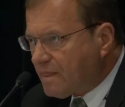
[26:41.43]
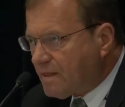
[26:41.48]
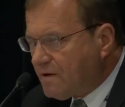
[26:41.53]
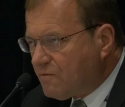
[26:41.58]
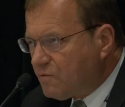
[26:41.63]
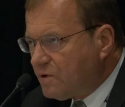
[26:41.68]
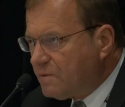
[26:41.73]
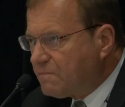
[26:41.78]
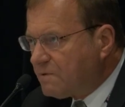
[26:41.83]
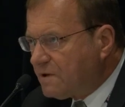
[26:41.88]

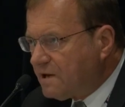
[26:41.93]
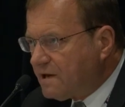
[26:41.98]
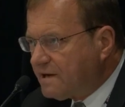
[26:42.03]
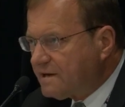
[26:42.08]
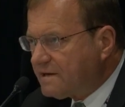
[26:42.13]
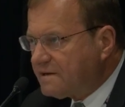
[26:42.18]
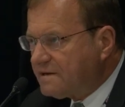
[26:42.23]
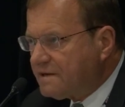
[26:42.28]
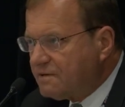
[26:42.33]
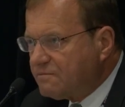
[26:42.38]
we
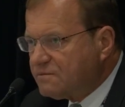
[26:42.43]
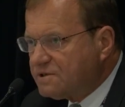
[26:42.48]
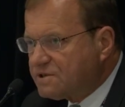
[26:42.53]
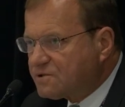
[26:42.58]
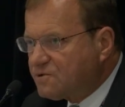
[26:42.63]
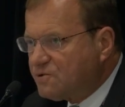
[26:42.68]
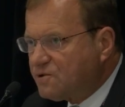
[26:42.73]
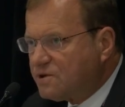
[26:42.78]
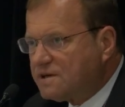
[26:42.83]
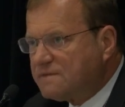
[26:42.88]
play it and we
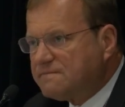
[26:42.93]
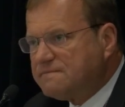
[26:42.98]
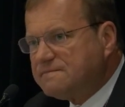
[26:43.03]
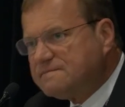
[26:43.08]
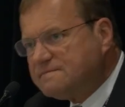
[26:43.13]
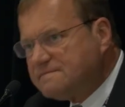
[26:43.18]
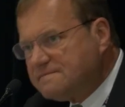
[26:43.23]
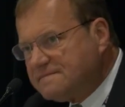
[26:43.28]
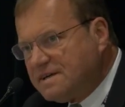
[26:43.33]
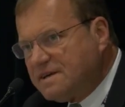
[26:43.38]
score.
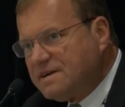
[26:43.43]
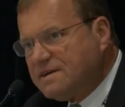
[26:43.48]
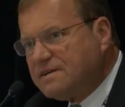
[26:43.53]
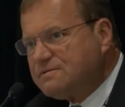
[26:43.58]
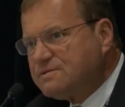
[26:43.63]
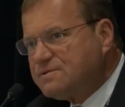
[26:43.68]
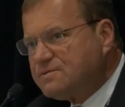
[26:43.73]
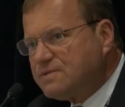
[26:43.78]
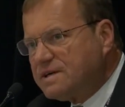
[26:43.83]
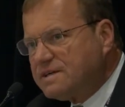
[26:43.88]
Oh, that
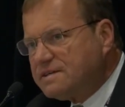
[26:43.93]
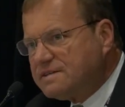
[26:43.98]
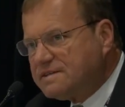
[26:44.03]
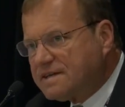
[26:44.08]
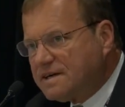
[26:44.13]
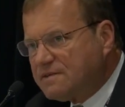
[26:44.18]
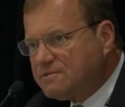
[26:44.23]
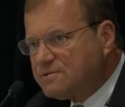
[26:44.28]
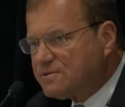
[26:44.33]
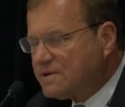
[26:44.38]
was right. The
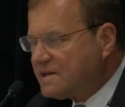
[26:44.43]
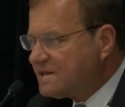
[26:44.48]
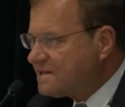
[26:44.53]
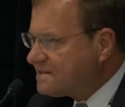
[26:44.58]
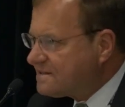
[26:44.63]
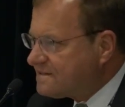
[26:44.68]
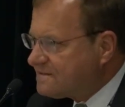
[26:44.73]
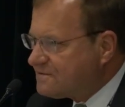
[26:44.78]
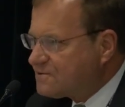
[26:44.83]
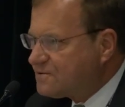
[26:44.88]
guy was right.
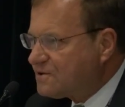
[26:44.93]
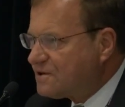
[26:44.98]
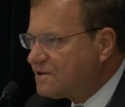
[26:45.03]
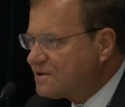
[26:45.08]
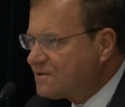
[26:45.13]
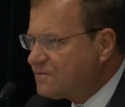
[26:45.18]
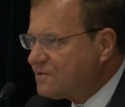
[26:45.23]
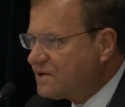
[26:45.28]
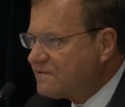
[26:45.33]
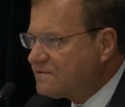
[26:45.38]
It was
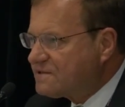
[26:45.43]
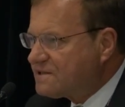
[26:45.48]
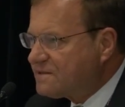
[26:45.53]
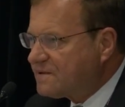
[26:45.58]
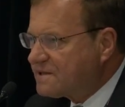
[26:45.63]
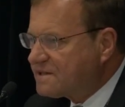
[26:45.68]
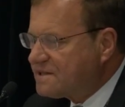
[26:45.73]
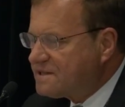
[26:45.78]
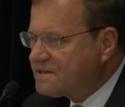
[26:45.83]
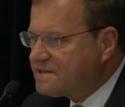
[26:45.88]
wrong, whatever,
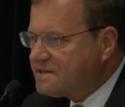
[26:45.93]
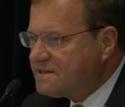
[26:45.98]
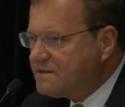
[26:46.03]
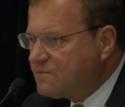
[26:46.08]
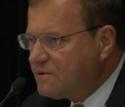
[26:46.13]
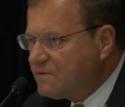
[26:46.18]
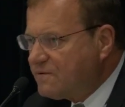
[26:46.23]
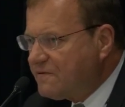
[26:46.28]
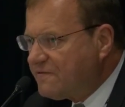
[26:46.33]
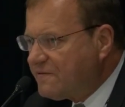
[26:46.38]
something like this. And
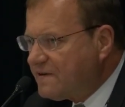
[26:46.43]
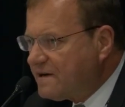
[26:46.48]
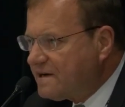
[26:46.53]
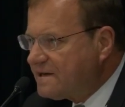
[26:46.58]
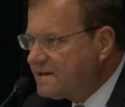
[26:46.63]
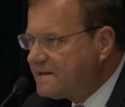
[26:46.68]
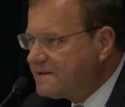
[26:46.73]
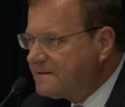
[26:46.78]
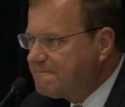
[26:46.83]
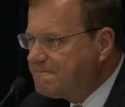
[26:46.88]
what we
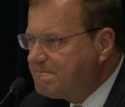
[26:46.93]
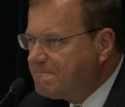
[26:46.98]
find,